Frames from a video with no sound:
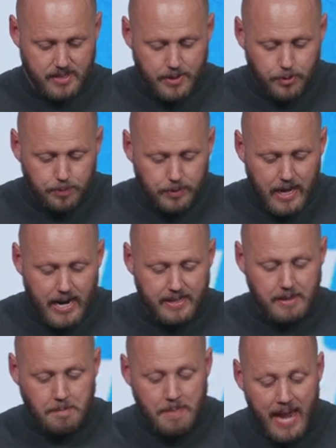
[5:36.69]
He replied,
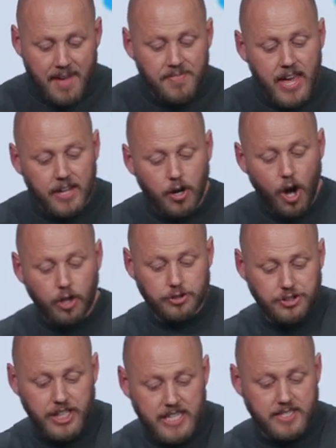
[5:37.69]
the man they called
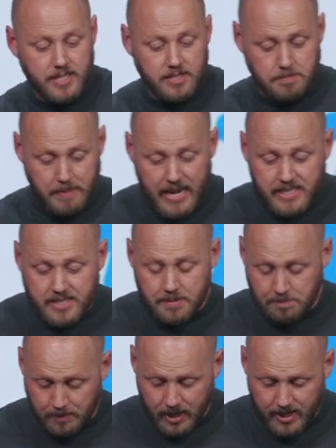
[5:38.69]
Jesus made
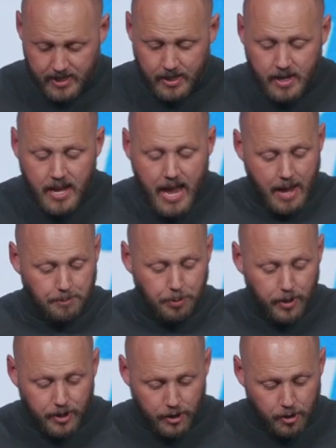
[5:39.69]
some mud and
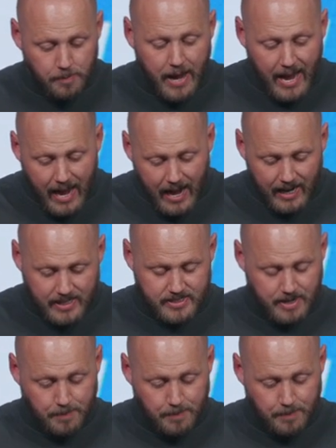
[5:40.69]
put it on my eyes.